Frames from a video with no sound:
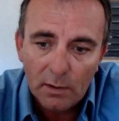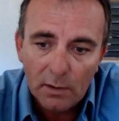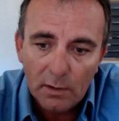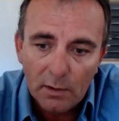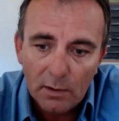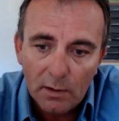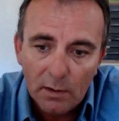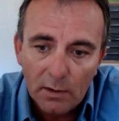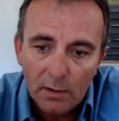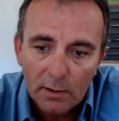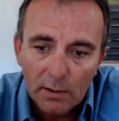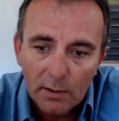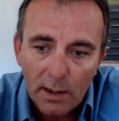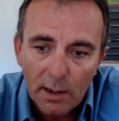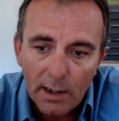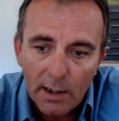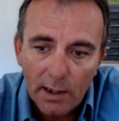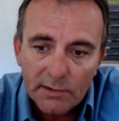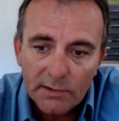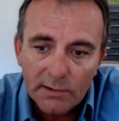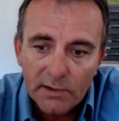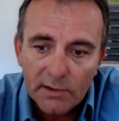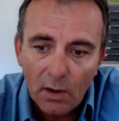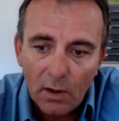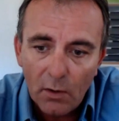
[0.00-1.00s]
Okay,
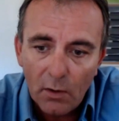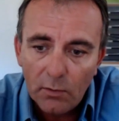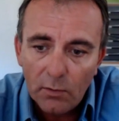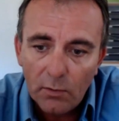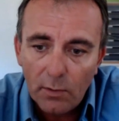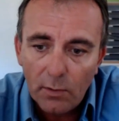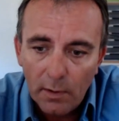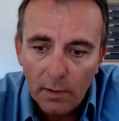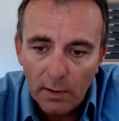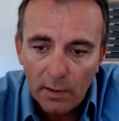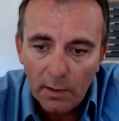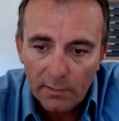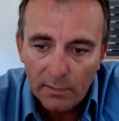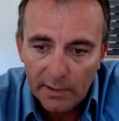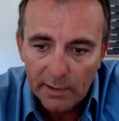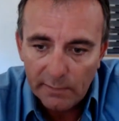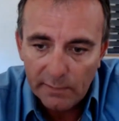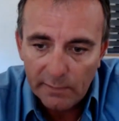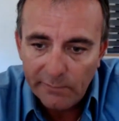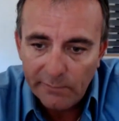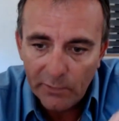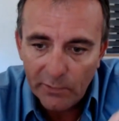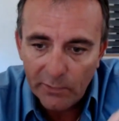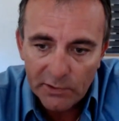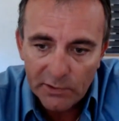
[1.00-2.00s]
so they're the
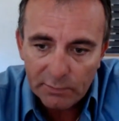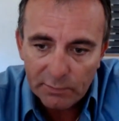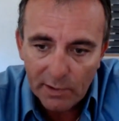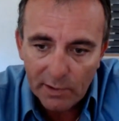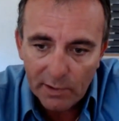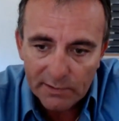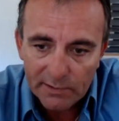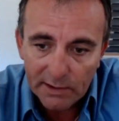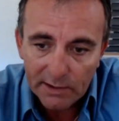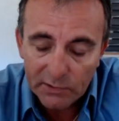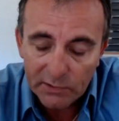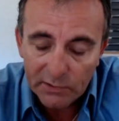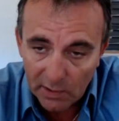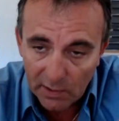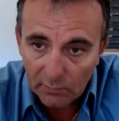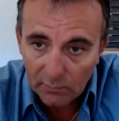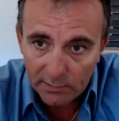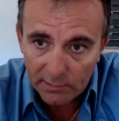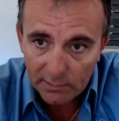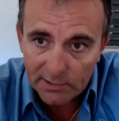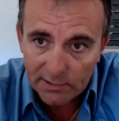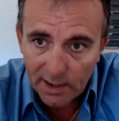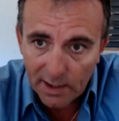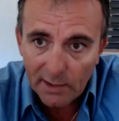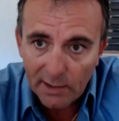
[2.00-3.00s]
first ones that generally
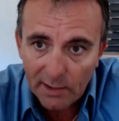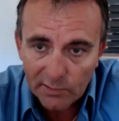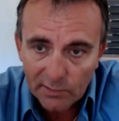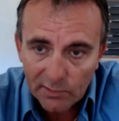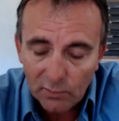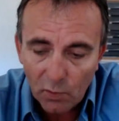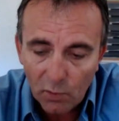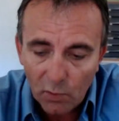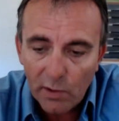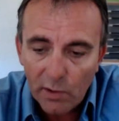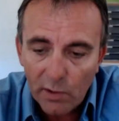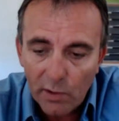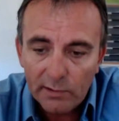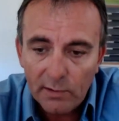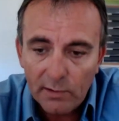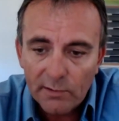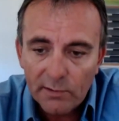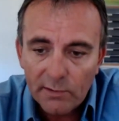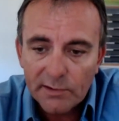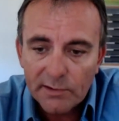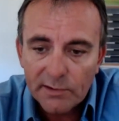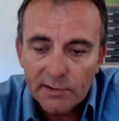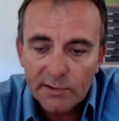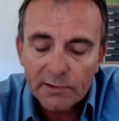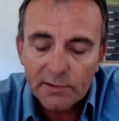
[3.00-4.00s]
start to work in
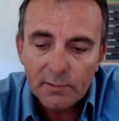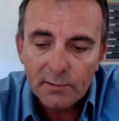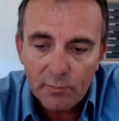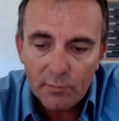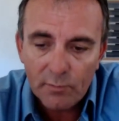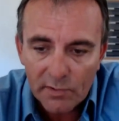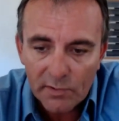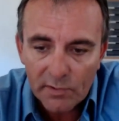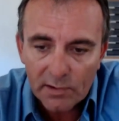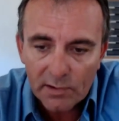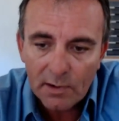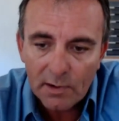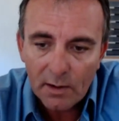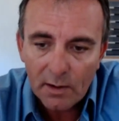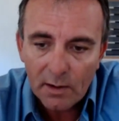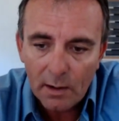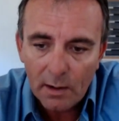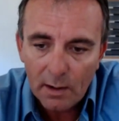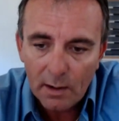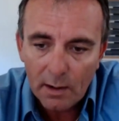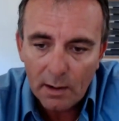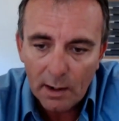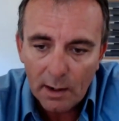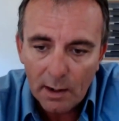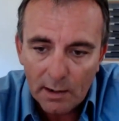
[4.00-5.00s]
those systems,
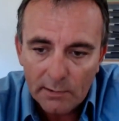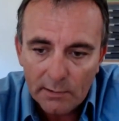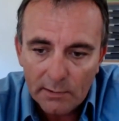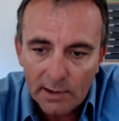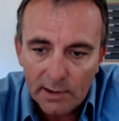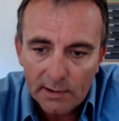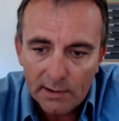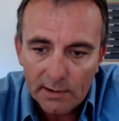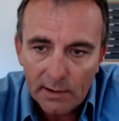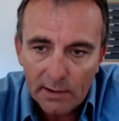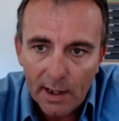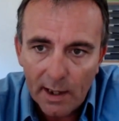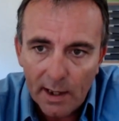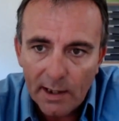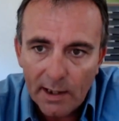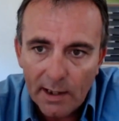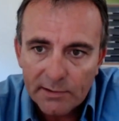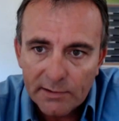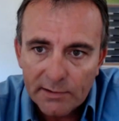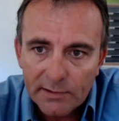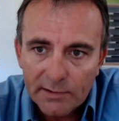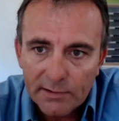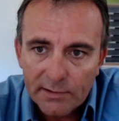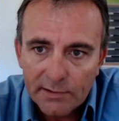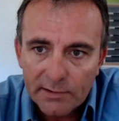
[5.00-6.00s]
and then
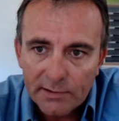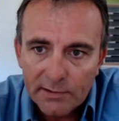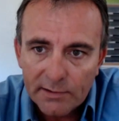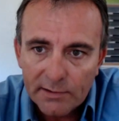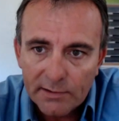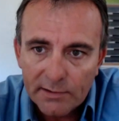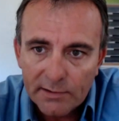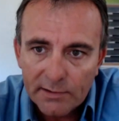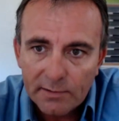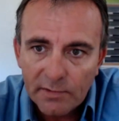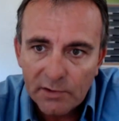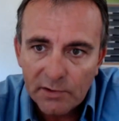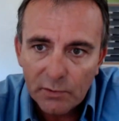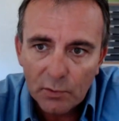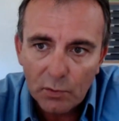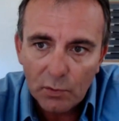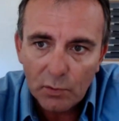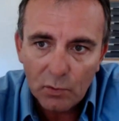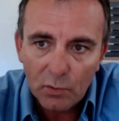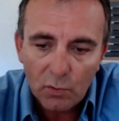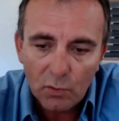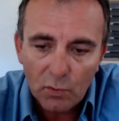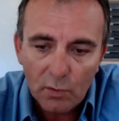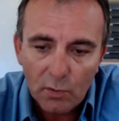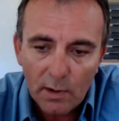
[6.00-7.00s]
as the
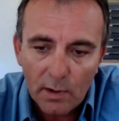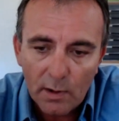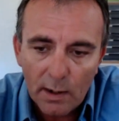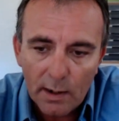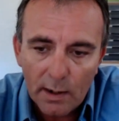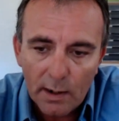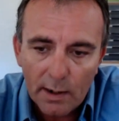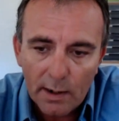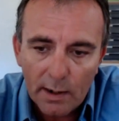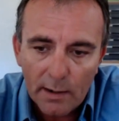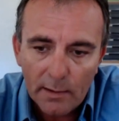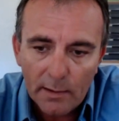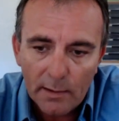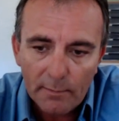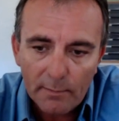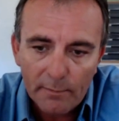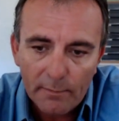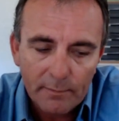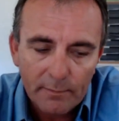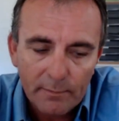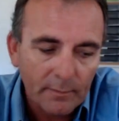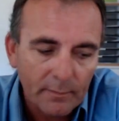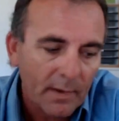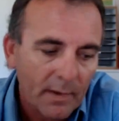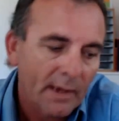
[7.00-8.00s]
material,
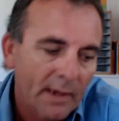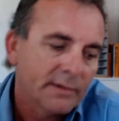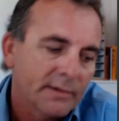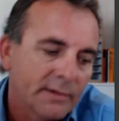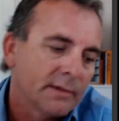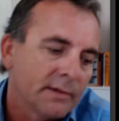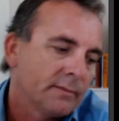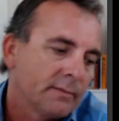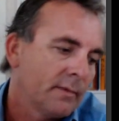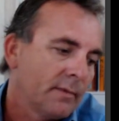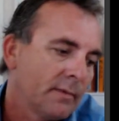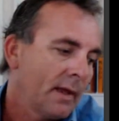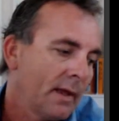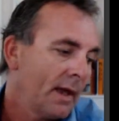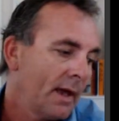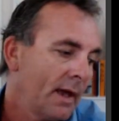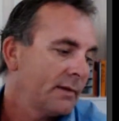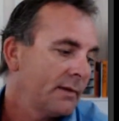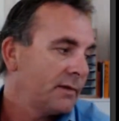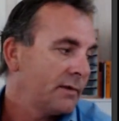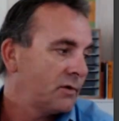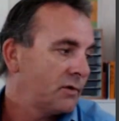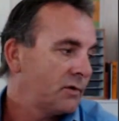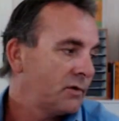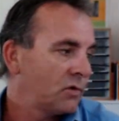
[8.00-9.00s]
as
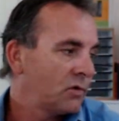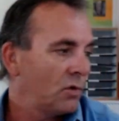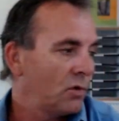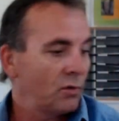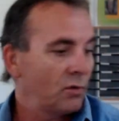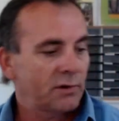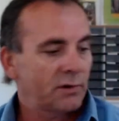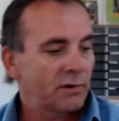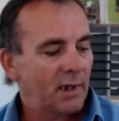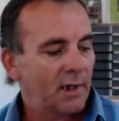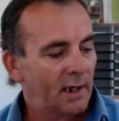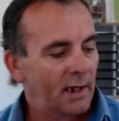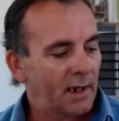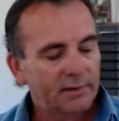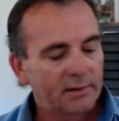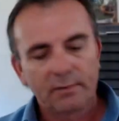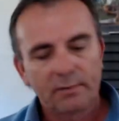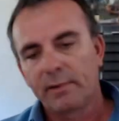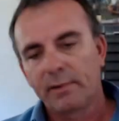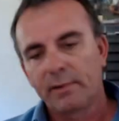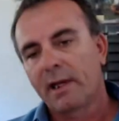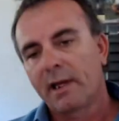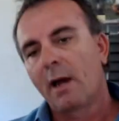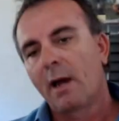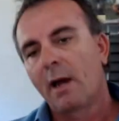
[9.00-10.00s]
the soil
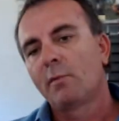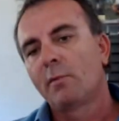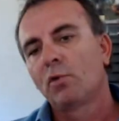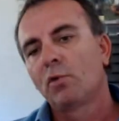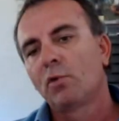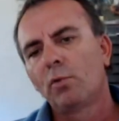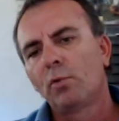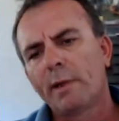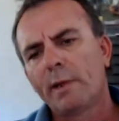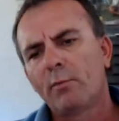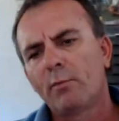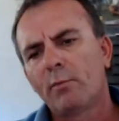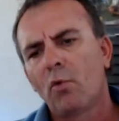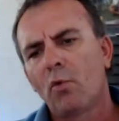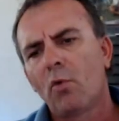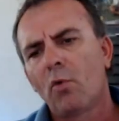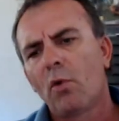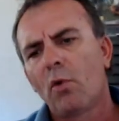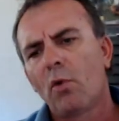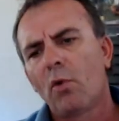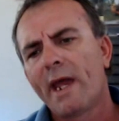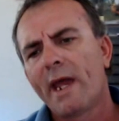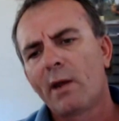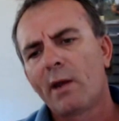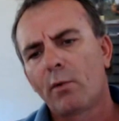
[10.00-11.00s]
starts to become a little bit
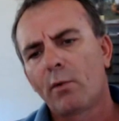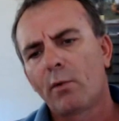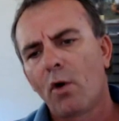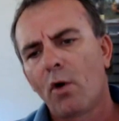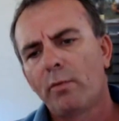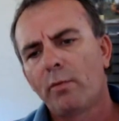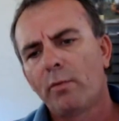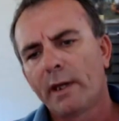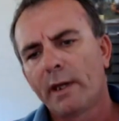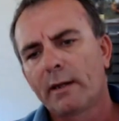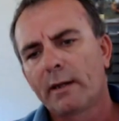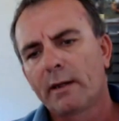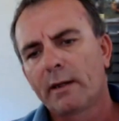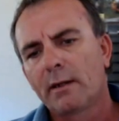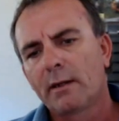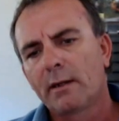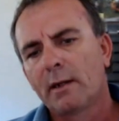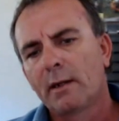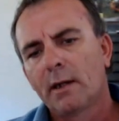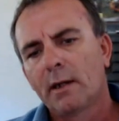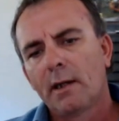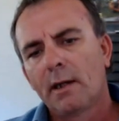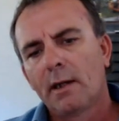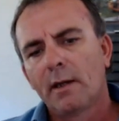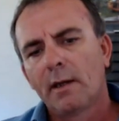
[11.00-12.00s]
more
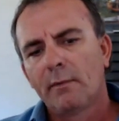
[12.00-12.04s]
aerobic,